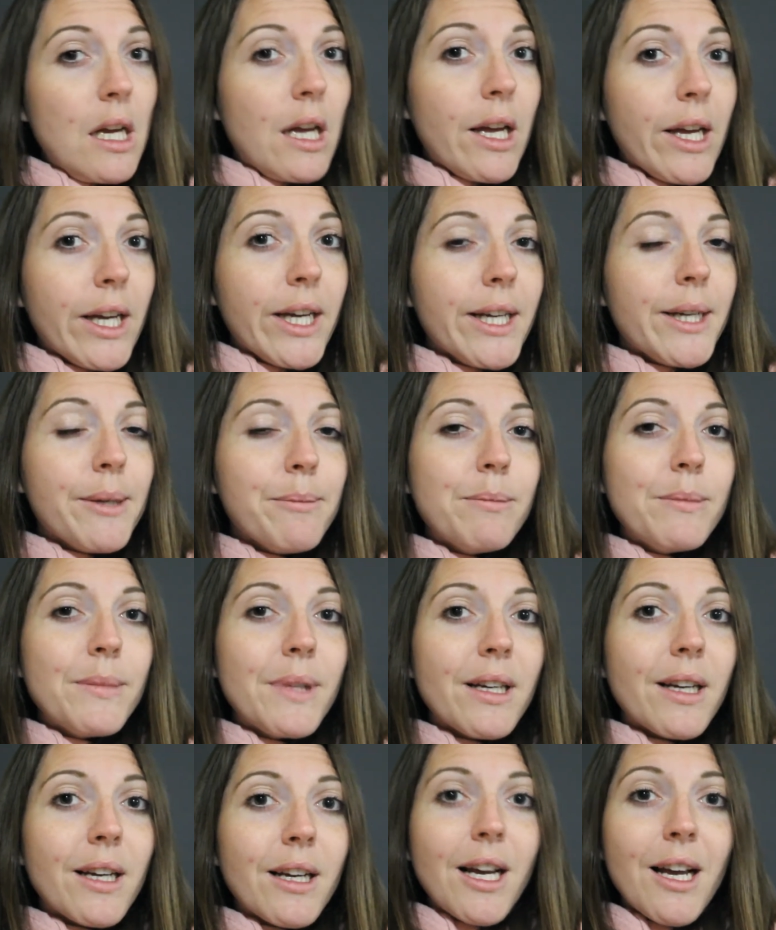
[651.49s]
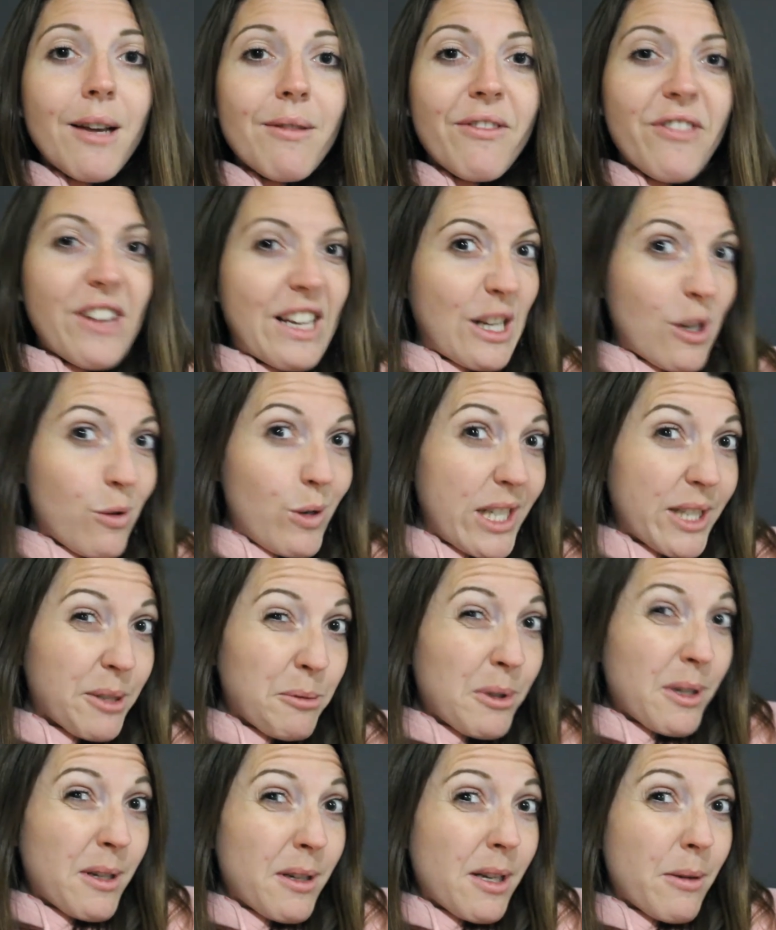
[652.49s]
I'm feeling quite
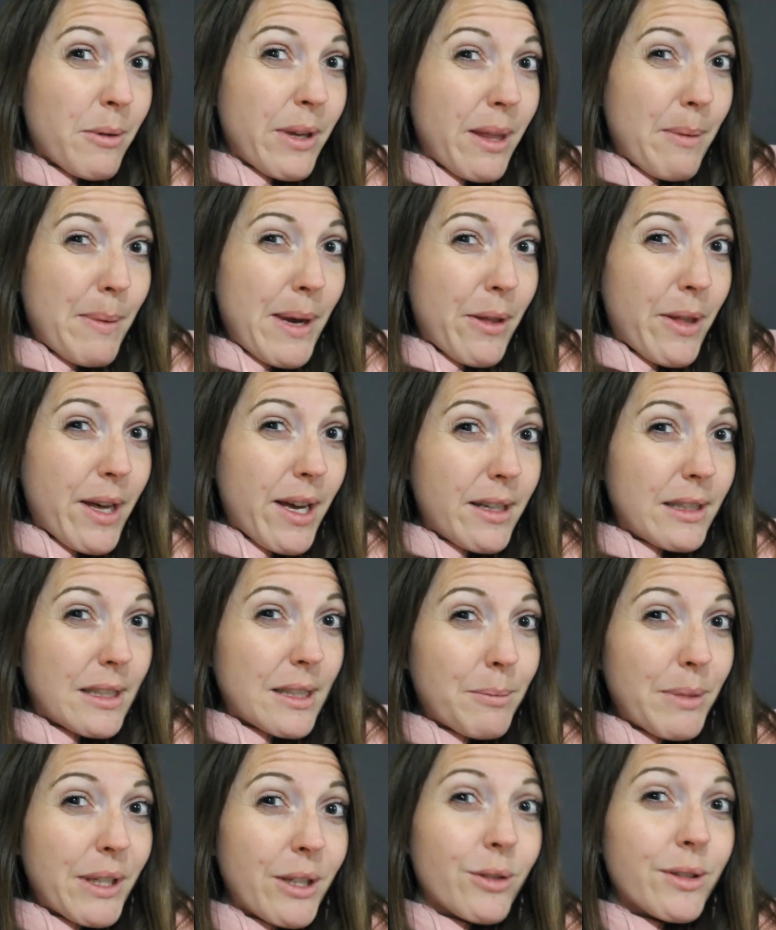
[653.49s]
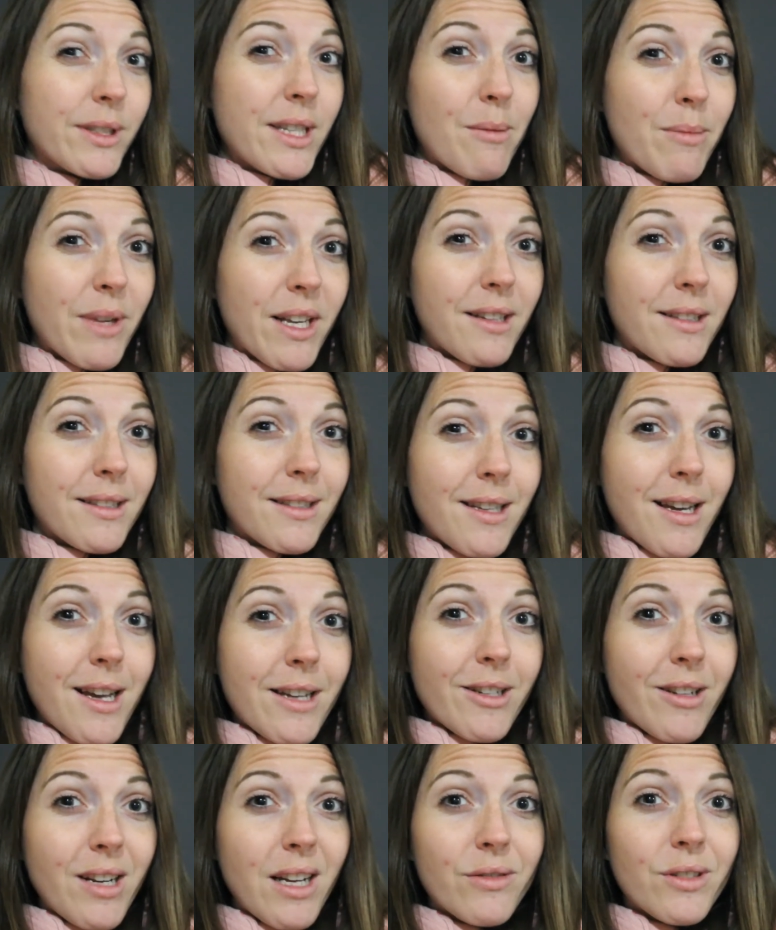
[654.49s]
smug with about that, because that means that I
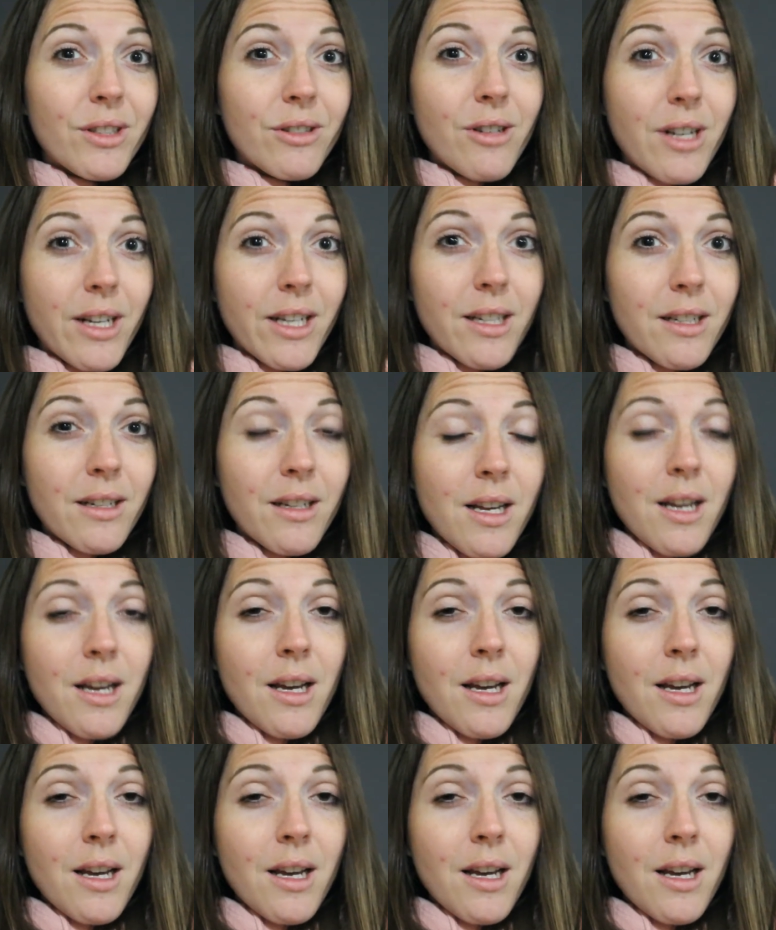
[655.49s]
don't have to try